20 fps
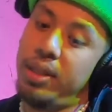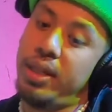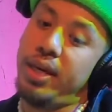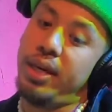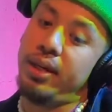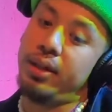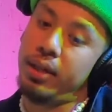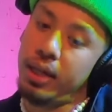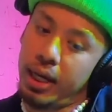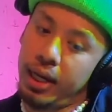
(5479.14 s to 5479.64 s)

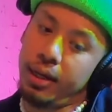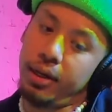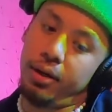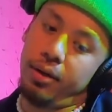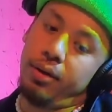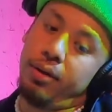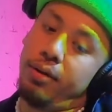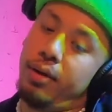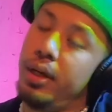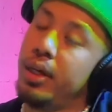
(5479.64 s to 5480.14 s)
like, I don't
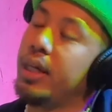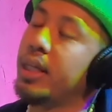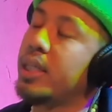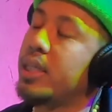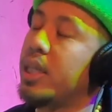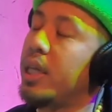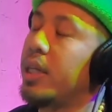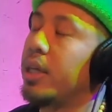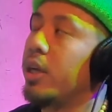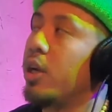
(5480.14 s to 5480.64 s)
know. I guess
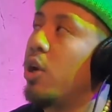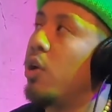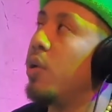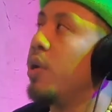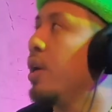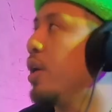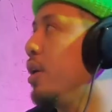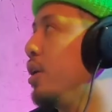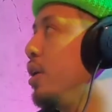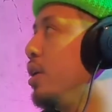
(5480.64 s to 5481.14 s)
like
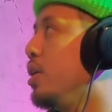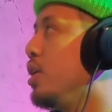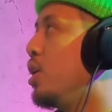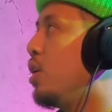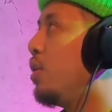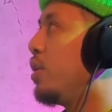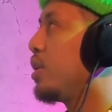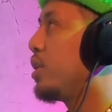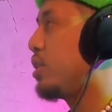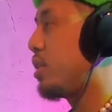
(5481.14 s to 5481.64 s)

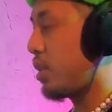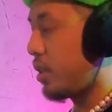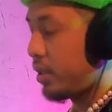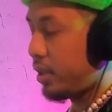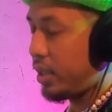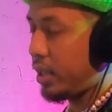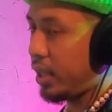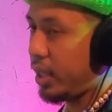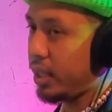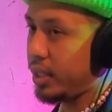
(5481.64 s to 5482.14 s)
knowing certain
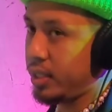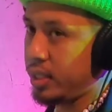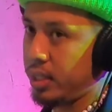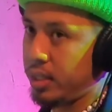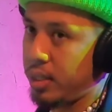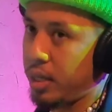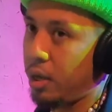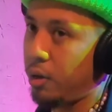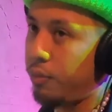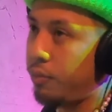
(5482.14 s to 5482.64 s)
things is
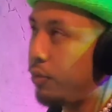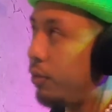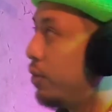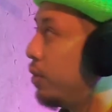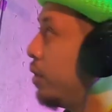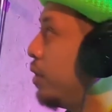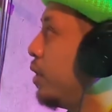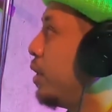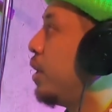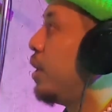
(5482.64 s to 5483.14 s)
helpful
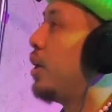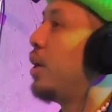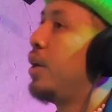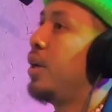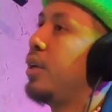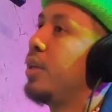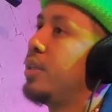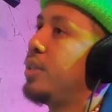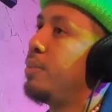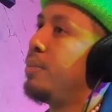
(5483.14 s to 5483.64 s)

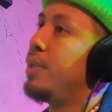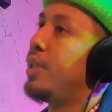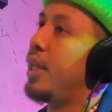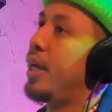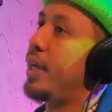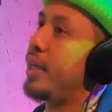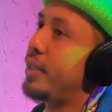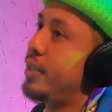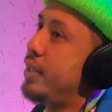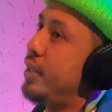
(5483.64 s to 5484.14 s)
to be
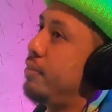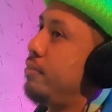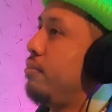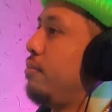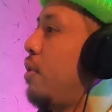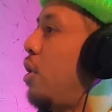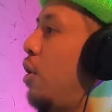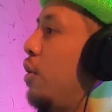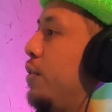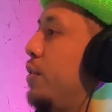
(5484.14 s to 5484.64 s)
like to
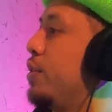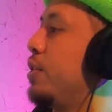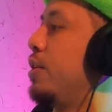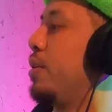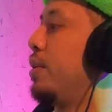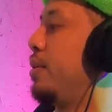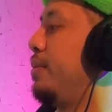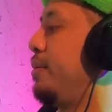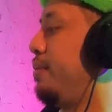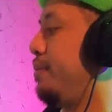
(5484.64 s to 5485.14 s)
alter
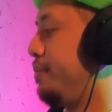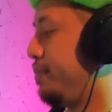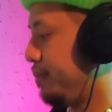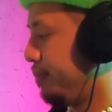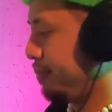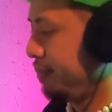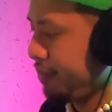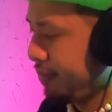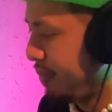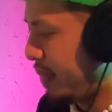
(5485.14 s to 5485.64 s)
your
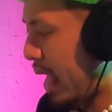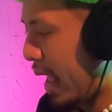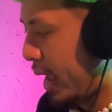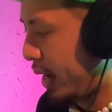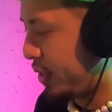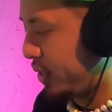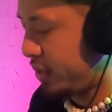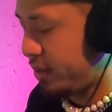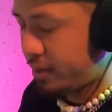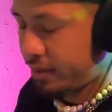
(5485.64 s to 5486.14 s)

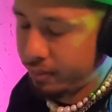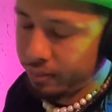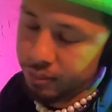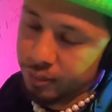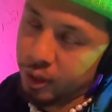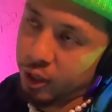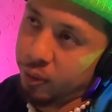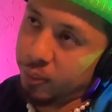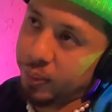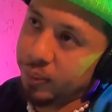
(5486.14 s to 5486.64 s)
actions. You
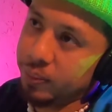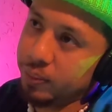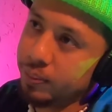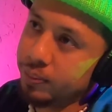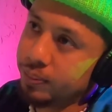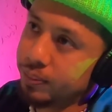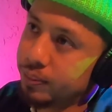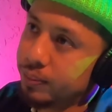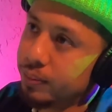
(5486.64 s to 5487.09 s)
know what I mean? I